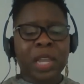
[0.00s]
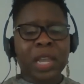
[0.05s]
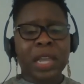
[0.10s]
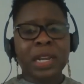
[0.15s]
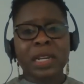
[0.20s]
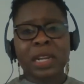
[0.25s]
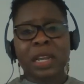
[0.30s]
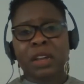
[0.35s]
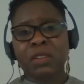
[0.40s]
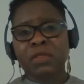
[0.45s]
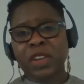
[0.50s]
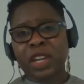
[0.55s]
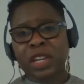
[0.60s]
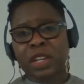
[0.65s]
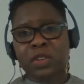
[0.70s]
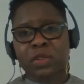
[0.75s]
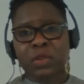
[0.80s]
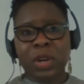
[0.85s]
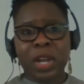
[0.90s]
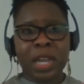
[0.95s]
I laugh. I
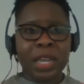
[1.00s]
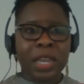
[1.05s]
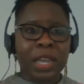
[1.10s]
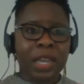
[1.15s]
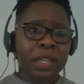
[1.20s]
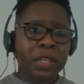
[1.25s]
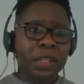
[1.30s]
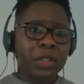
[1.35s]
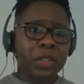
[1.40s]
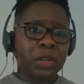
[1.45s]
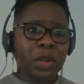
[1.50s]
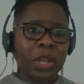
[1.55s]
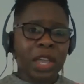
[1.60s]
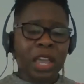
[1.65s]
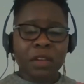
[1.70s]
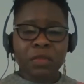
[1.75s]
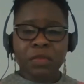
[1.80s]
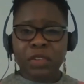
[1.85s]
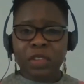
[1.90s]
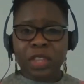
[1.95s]
cry. I, you know,
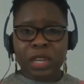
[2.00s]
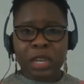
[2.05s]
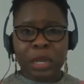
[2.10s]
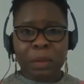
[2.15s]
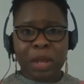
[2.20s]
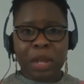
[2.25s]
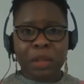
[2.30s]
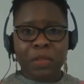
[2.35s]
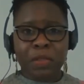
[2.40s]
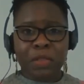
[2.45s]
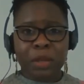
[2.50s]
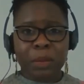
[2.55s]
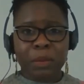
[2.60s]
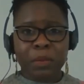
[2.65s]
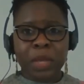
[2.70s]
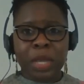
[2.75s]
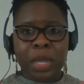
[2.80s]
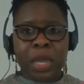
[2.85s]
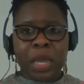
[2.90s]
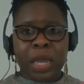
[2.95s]
everything about
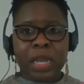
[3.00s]
them.